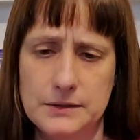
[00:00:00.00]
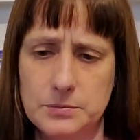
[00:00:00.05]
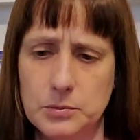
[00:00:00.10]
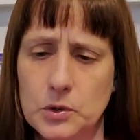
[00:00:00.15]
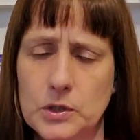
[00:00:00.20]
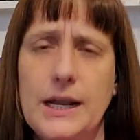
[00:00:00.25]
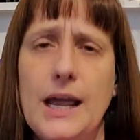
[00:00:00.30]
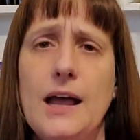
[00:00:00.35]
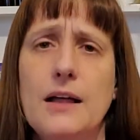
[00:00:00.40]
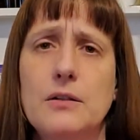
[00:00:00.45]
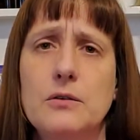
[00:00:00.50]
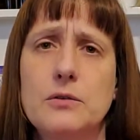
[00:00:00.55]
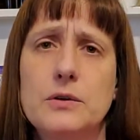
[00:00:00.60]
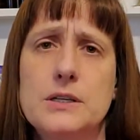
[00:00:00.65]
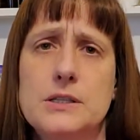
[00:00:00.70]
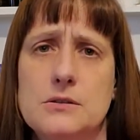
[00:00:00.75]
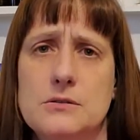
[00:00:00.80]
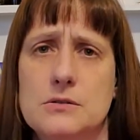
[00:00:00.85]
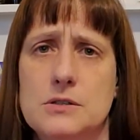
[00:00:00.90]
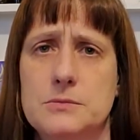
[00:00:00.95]

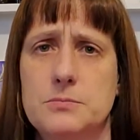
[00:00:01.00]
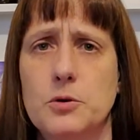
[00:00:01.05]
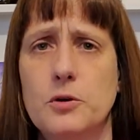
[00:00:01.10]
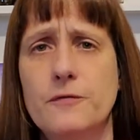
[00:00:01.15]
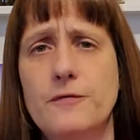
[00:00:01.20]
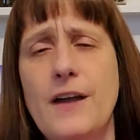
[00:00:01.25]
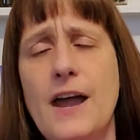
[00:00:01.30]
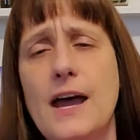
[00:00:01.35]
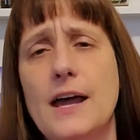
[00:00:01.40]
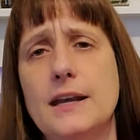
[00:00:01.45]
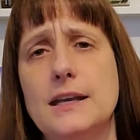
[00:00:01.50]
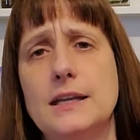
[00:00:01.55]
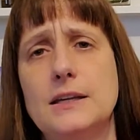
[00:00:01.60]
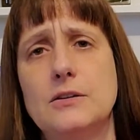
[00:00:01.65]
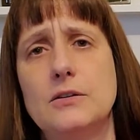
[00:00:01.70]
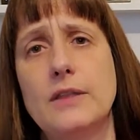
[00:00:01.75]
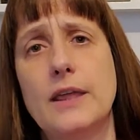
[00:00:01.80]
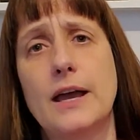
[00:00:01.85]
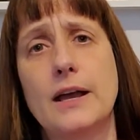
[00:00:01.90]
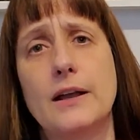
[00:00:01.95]
calories or is more fattening
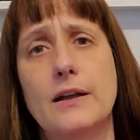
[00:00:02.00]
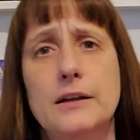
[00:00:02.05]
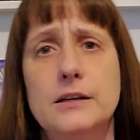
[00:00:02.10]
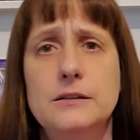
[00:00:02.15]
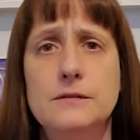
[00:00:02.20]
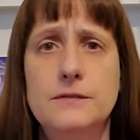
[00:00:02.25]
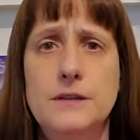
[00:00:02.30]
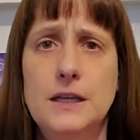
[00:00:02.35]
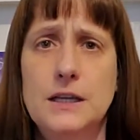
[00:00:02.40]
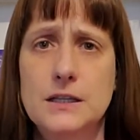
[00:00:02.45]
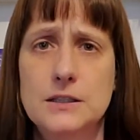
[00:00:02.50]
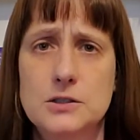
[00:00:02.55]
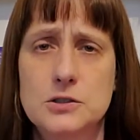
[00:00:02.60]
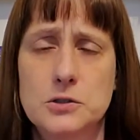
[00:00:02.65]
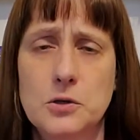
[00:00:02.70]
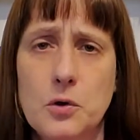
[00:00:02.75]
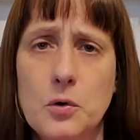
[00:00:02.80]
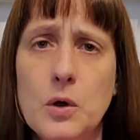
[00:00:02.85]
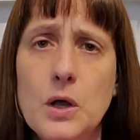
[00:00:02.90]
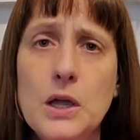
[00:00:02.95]
or that kind of thing. And
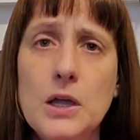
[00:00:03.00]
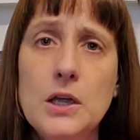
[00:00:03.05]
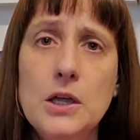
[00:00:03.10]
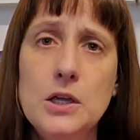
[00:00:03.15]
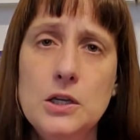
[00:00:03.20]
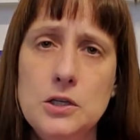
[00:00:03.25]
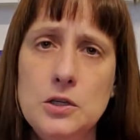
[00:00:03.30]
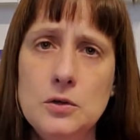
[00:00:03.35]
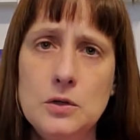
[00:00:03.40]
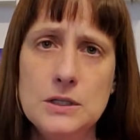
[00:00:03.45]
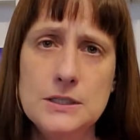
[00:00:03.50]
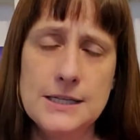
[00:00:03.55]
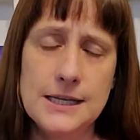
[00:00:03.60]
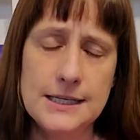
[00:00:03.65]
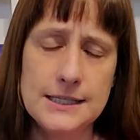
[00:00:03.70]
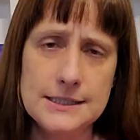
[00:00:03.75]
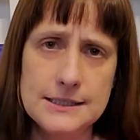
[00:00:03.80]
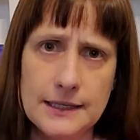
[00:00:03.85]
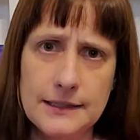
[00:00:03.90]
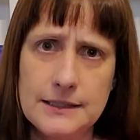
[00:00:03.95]
so you can take
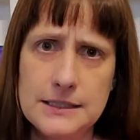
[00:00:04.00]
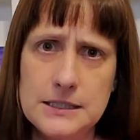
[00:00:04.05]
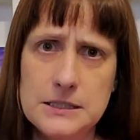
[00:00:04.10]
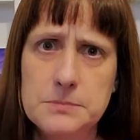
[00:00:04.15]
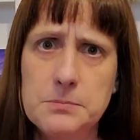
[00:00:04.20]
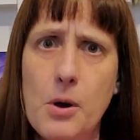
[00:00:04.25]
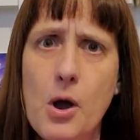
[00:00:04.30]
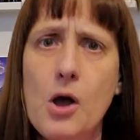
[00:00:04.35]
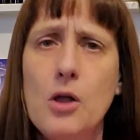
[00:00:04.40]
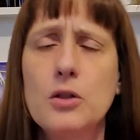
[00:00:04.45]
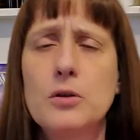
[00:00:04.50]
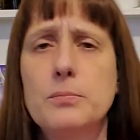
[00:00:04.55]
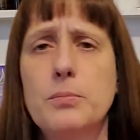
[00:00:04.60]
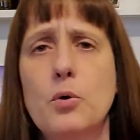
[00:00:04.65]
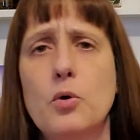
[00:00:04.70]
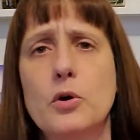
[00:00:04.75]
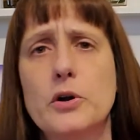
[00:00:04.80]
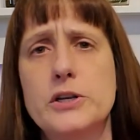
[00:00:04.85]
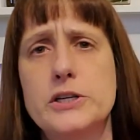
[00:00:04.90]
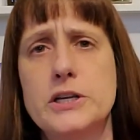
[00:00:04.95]
a slightly smaller
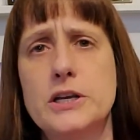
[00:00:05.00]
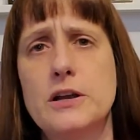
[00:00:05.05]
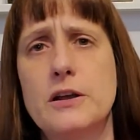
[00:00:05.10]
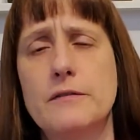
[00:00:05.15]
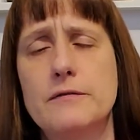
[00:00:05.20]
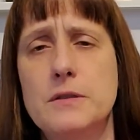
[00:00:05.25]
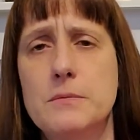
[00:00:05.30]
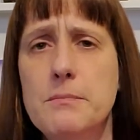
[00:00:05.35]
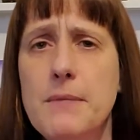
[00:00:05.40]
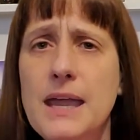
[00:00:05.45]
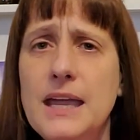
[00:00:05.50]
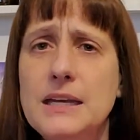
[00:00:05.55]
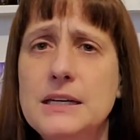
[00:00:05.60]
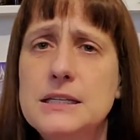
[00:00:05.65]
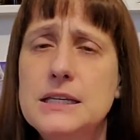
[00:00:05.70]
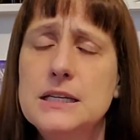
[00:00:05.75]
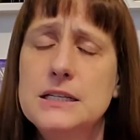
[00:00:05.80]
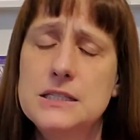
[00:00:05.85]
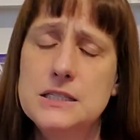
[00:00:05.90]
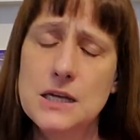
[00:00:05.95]
portion of the main
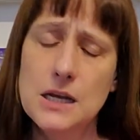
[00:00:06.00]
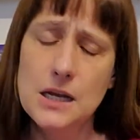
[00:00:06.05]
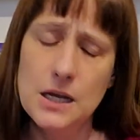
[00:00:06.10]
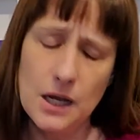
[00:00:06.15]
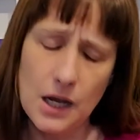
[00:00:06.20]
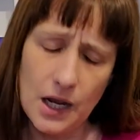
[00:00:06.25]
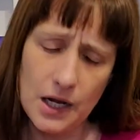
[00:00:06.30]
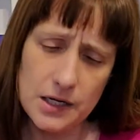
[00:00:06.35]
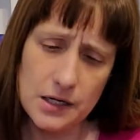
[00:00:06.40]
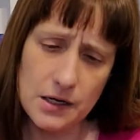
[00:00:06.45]
dish and